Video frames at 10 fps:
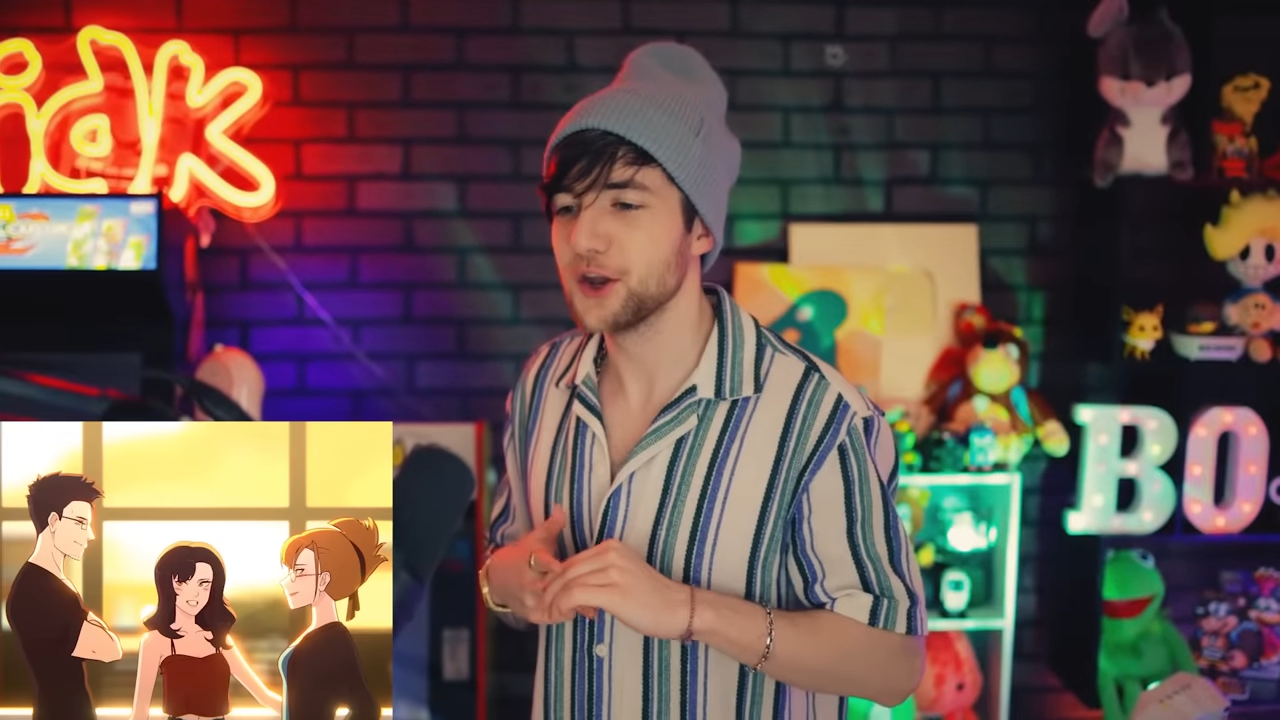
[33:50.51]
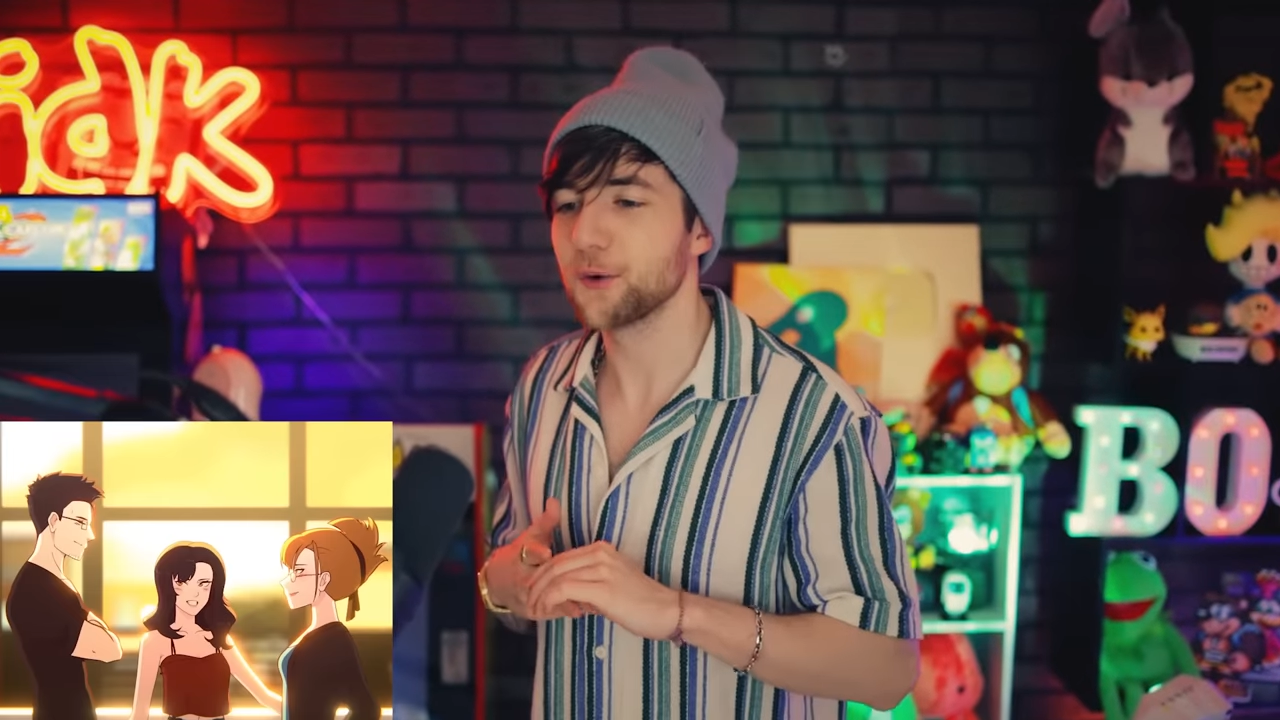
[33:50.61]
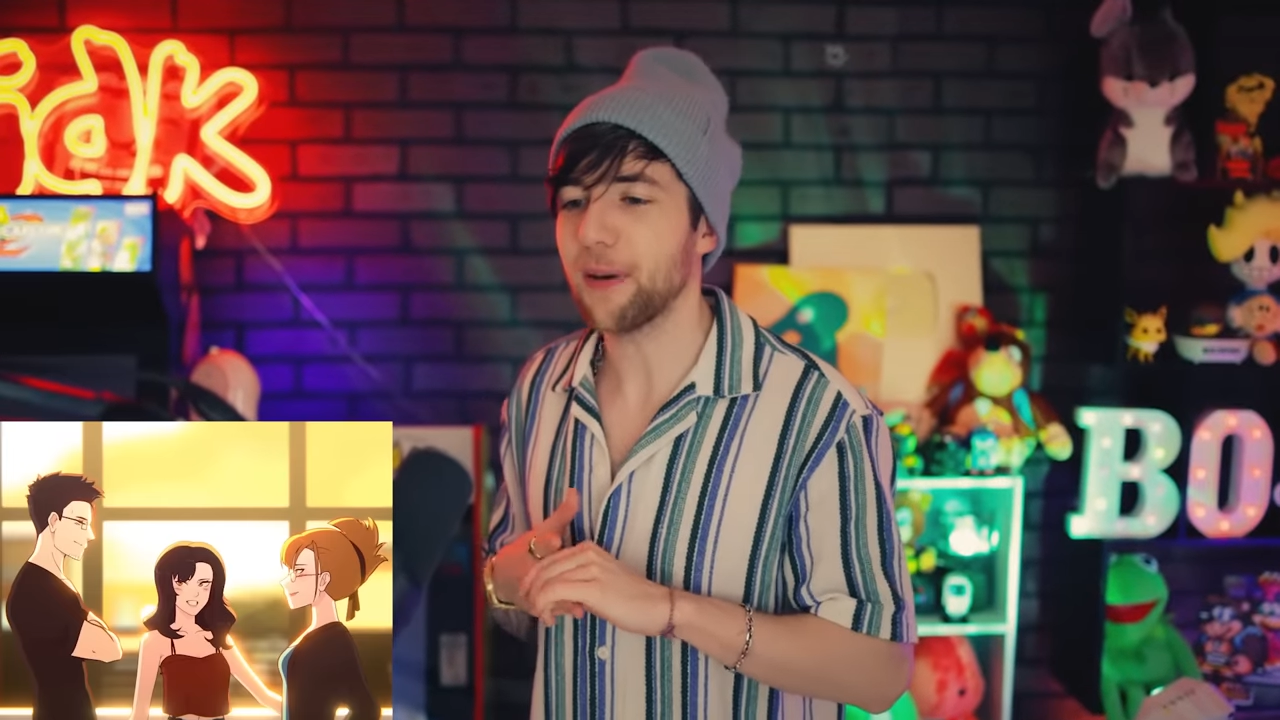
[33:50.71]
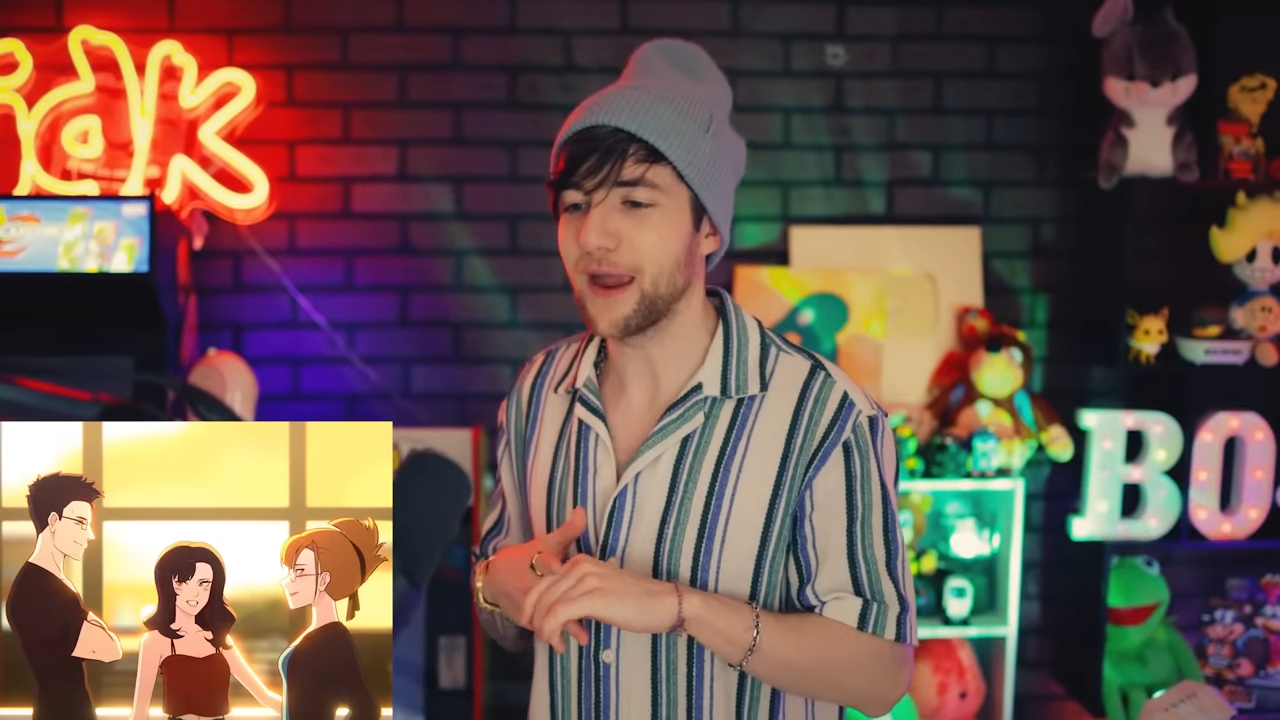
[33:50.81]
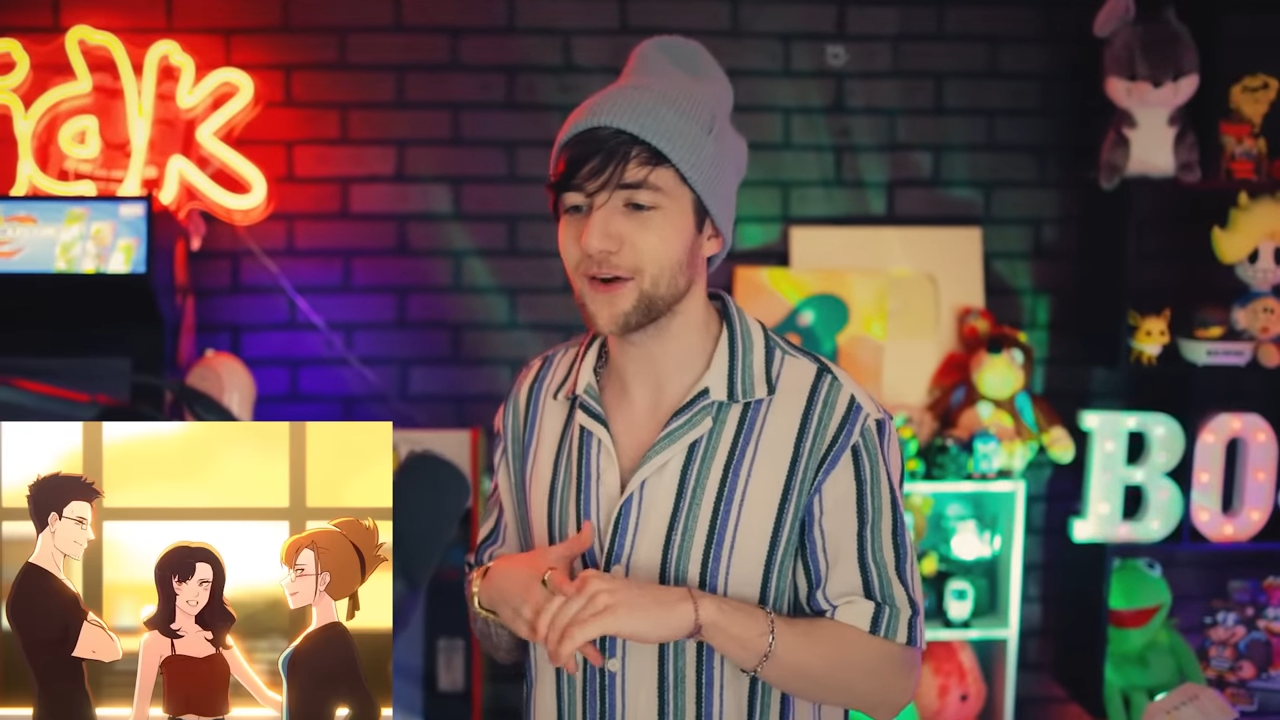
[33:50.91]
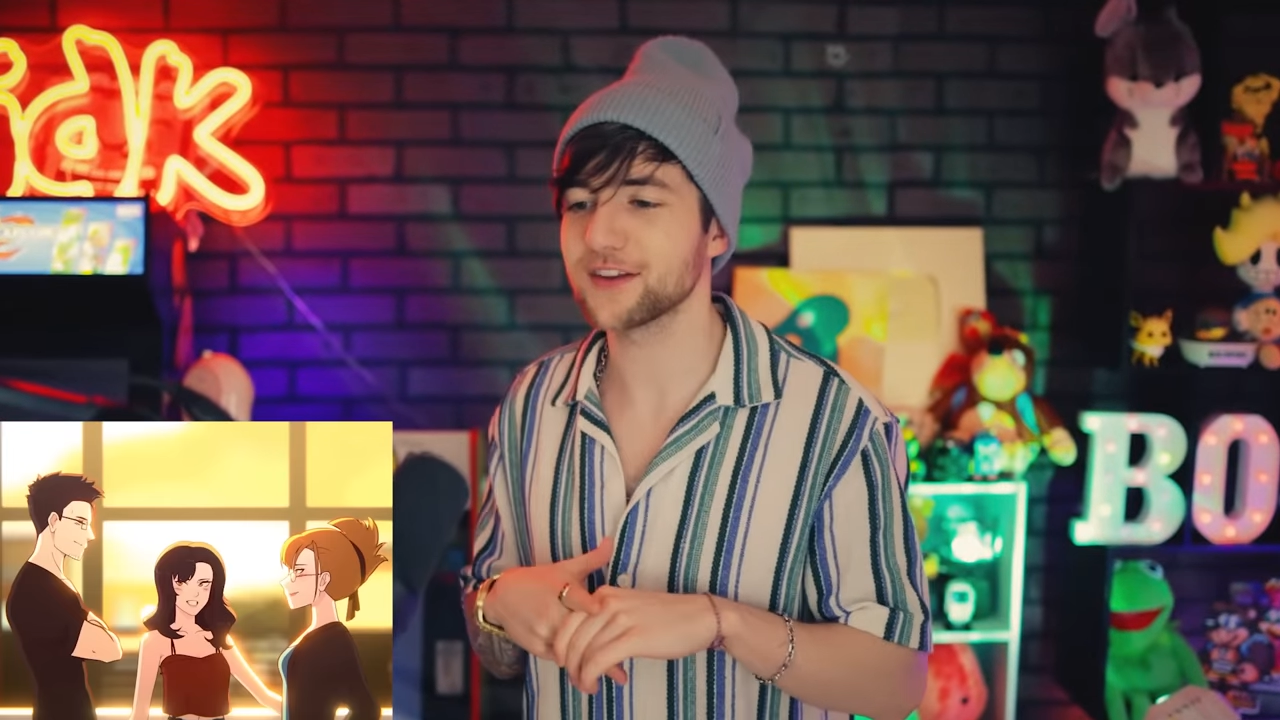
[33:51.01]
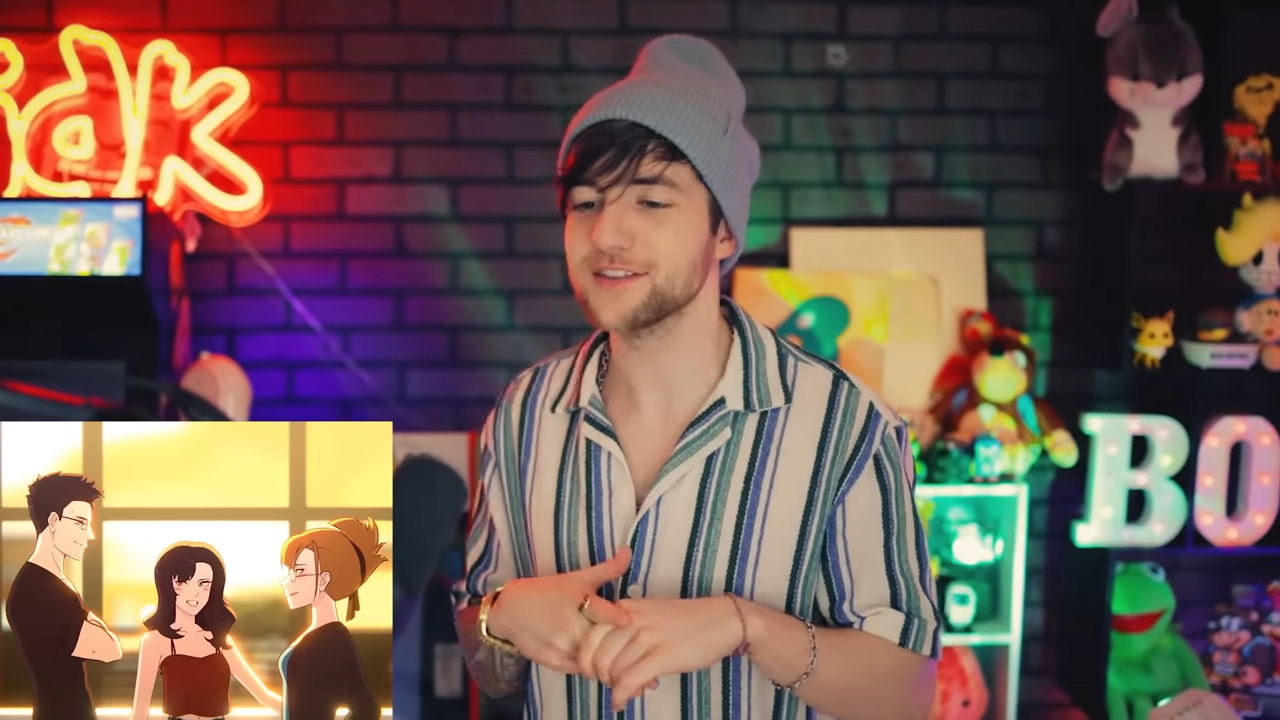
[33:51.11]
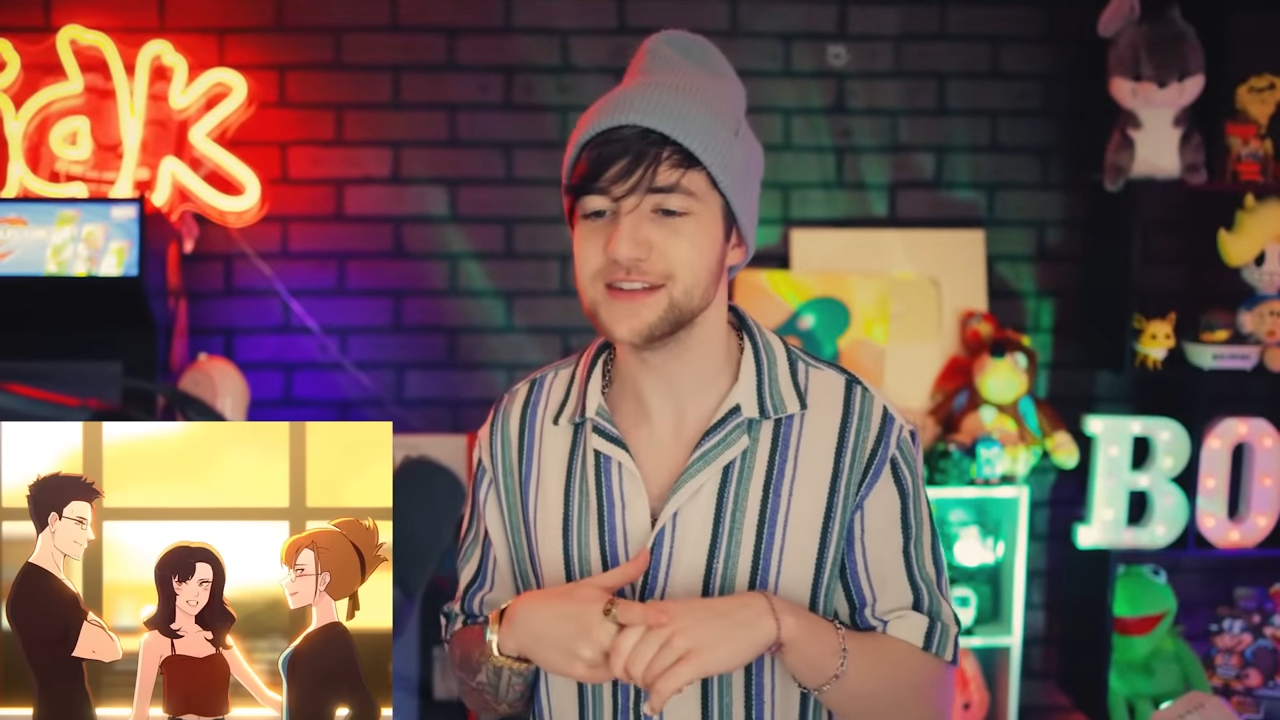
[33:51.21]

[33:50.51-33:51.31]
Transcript: your parents